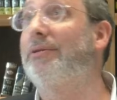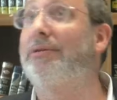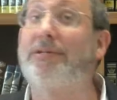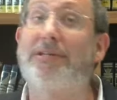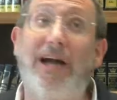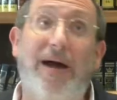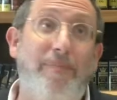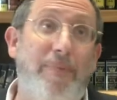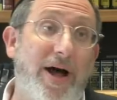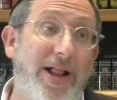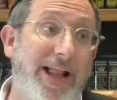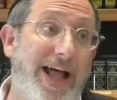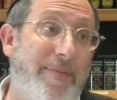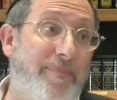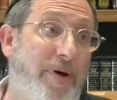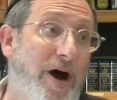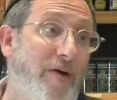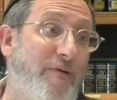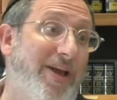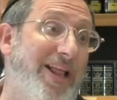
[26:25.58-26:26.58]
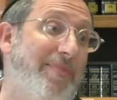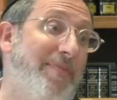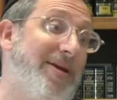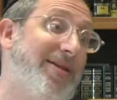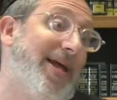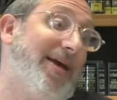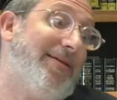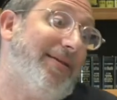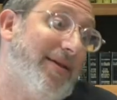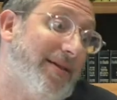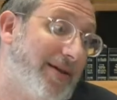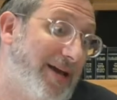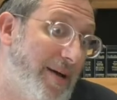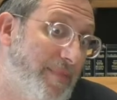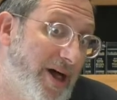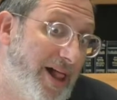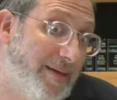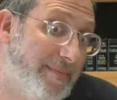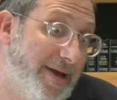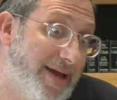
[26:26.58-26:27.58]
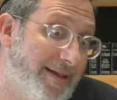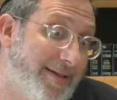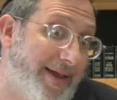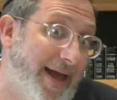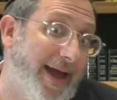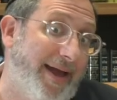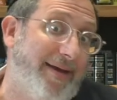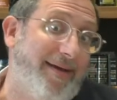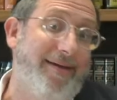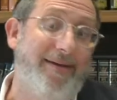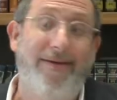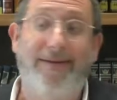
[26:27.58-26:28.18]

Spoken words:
Kabbalah Haba really means like this. Kabbalah means like,